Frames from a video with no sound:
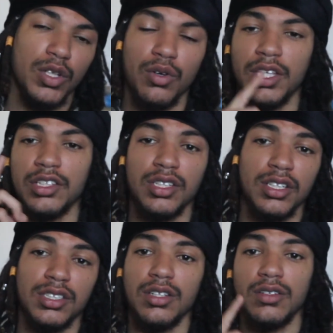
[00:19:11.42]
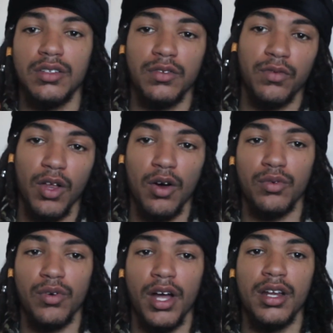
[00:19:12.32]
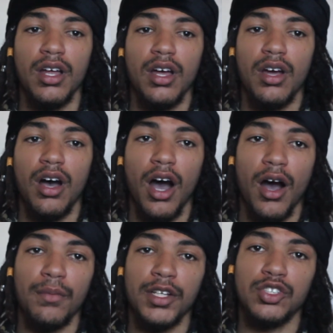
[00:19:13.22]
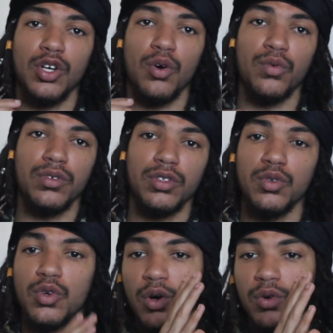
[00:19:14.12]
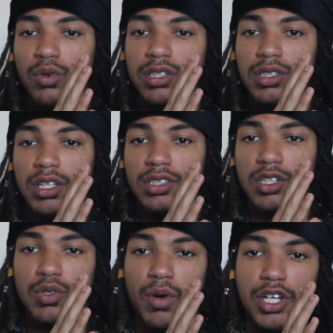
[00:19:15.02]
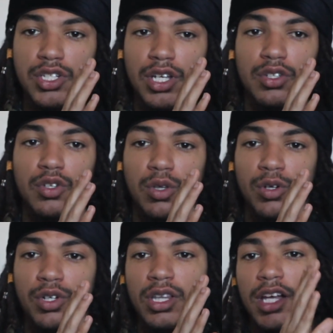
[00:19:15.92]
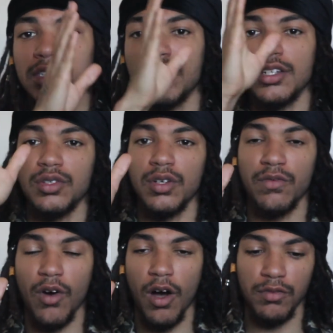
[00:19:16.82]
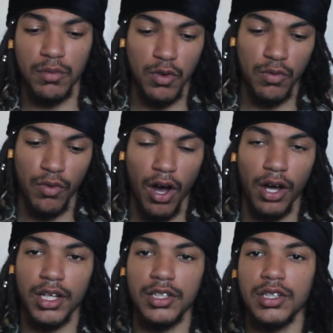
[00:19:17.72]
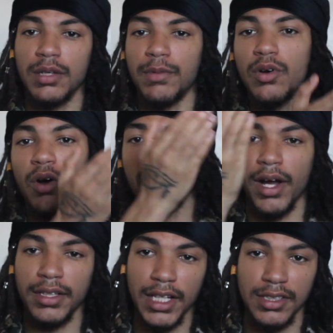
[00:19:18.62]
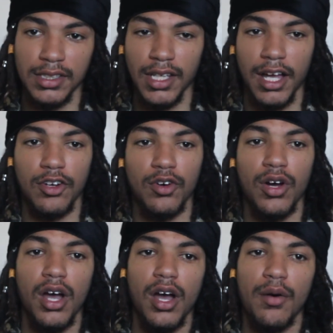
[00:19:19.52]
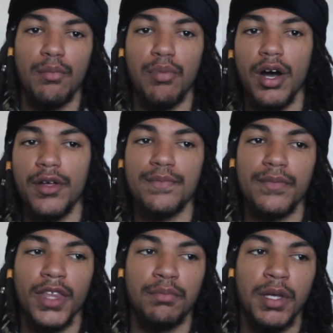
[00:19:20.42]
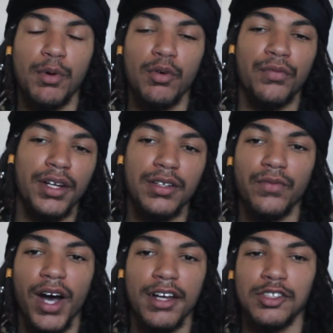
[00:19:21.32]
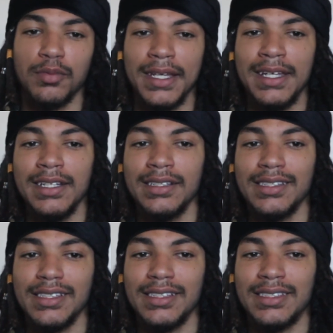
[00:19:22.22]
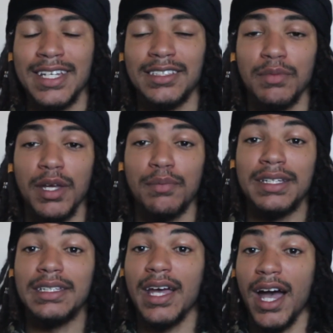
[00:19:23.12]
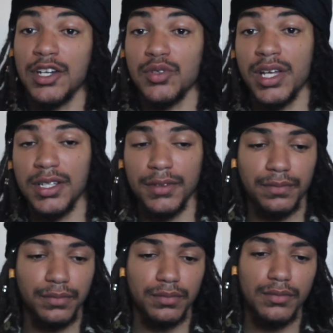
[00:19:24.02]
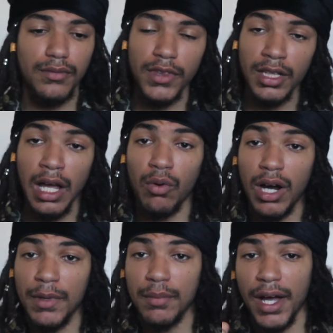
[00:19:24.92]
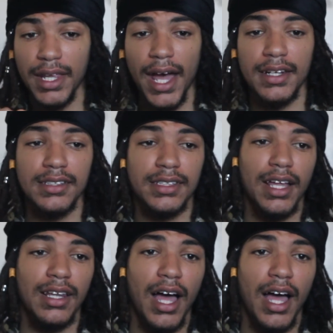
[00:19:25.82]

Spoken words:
things to continue to flow, right? And so you go into the situation, you learn your lesson, you evolve, you move on, and you keep it going, right? That's the cycle. But people with undefined spleens tend to be a bit dehydrated. And what I mean by that is that,